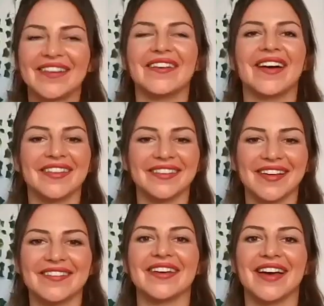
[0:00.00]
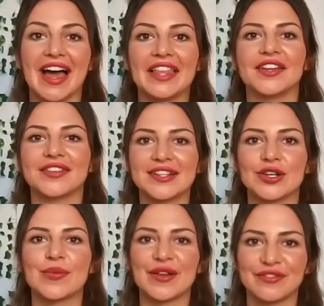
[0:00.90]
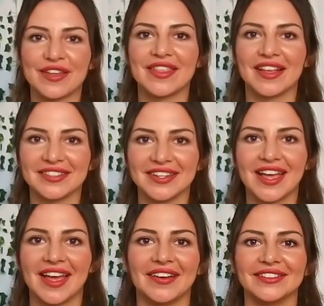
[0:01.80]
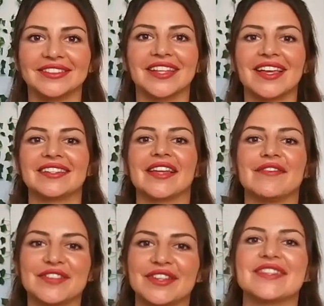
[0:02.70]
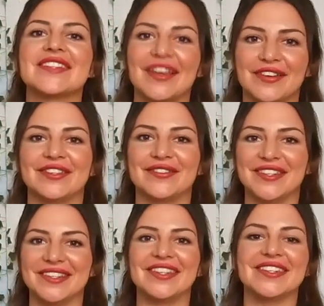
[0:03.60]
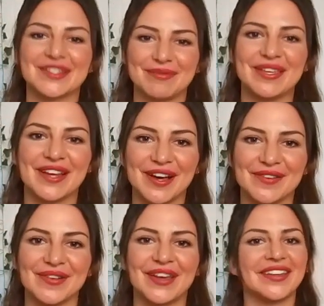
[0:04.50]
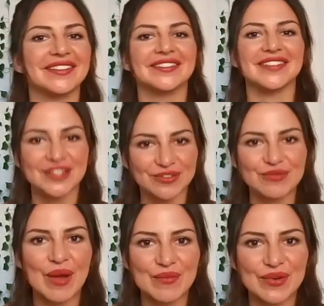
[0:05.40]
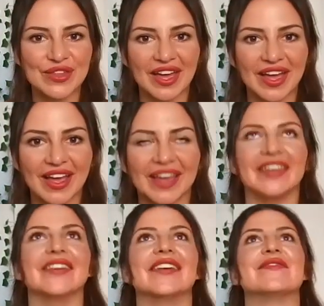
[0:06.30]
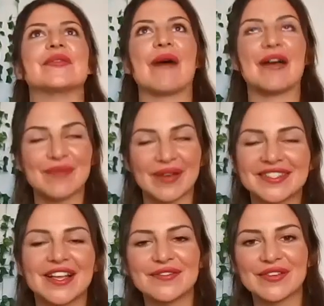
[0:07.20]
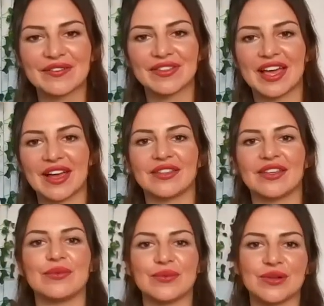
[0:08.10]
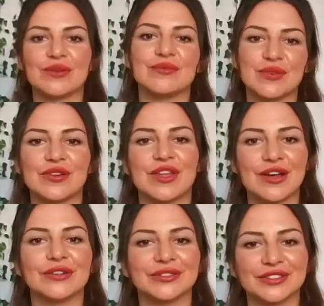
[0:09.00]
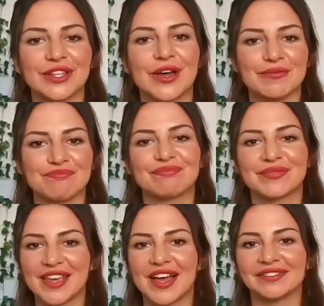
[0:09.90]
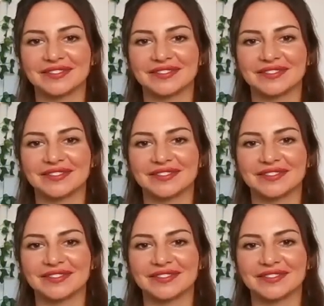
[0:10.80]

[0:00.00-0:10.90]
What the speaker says: I love it. I literally told my friend that today. I was like, life's going to tell you when you need to speed up. Like, let's remember that and remind myself of that. Like, we'll know. So, yeah.